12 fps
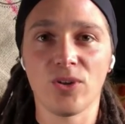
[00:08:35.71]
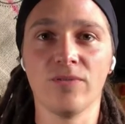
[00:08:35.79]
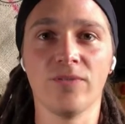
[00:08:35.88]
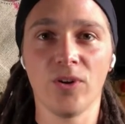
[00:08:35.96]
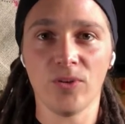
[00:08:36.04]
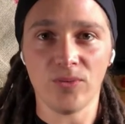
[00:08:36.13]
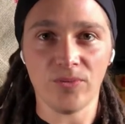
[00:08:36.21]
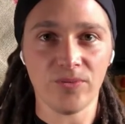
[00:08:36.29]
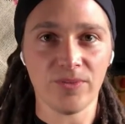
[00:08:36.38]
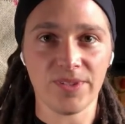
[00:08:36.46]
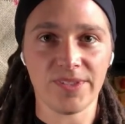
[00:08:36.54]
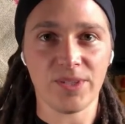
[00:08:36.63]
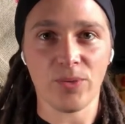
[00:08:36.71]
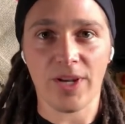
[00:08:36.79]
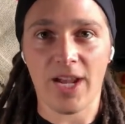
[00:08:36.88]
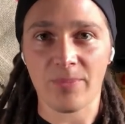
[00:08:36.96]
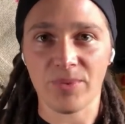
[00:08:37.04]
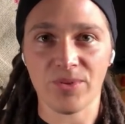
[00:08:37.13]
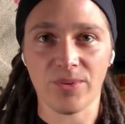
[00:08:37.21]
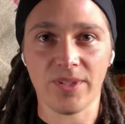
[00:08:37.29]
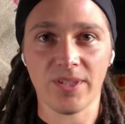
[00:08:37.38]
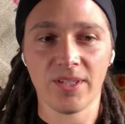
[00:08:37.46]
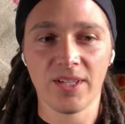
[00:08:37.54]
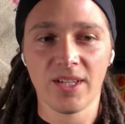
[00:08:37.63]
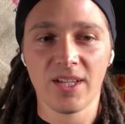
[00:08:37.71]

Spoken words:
evolve and see what happens with it.